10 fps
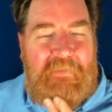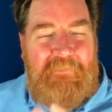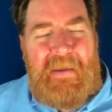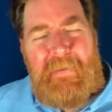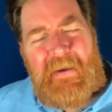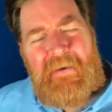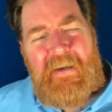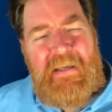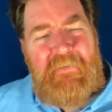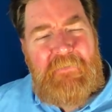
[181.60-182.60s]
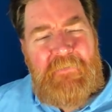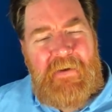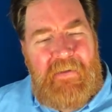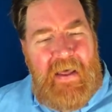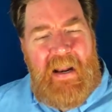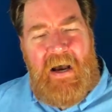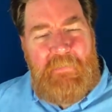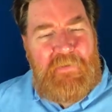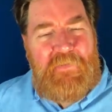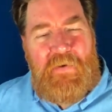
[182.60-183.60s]
Maybe I could even figure that out
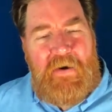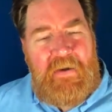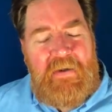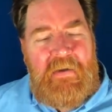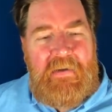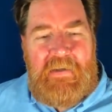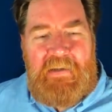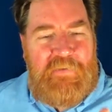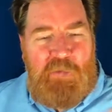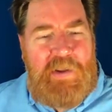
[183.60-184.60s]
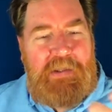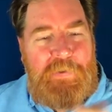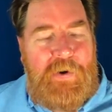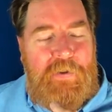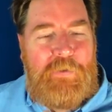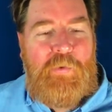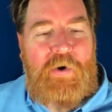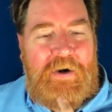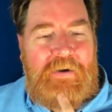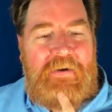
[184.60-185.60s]
before I even went through all the
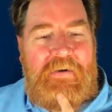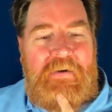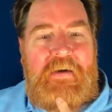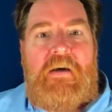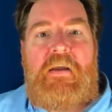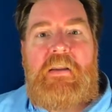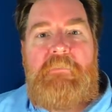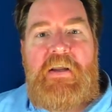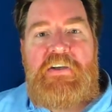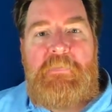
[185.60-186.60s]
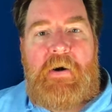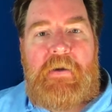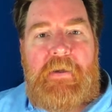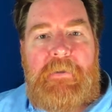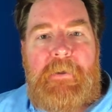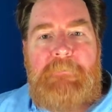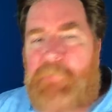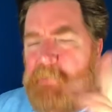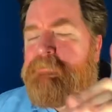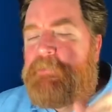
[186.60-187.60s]
work on the benchmarking there.
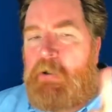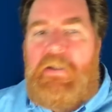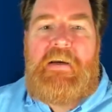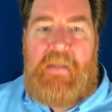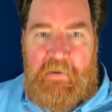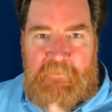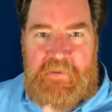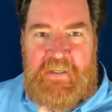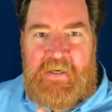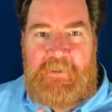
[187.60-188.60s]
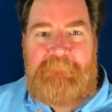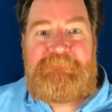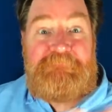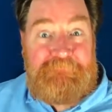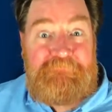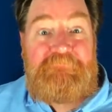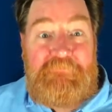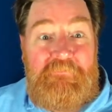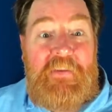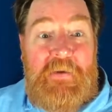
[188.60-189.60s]
Well, hold on to that for a second.
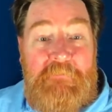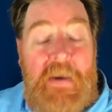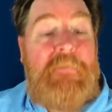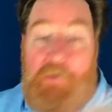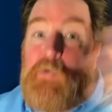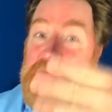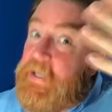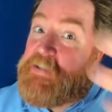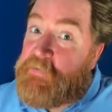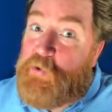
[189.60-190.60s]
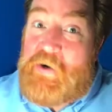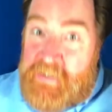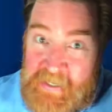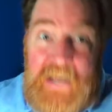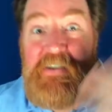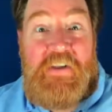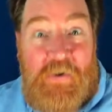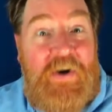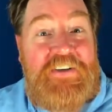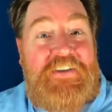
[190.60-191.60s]
Yes, of course. The answer to the
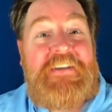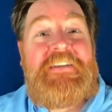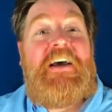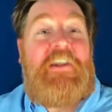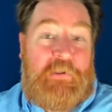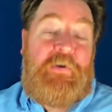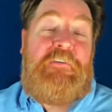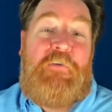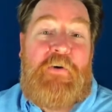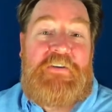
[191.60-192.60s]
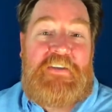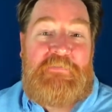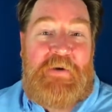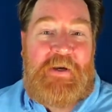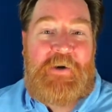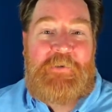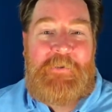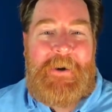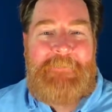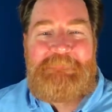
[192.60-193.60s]
question is 3/4 is bigger,
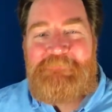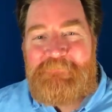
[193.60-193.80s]
right?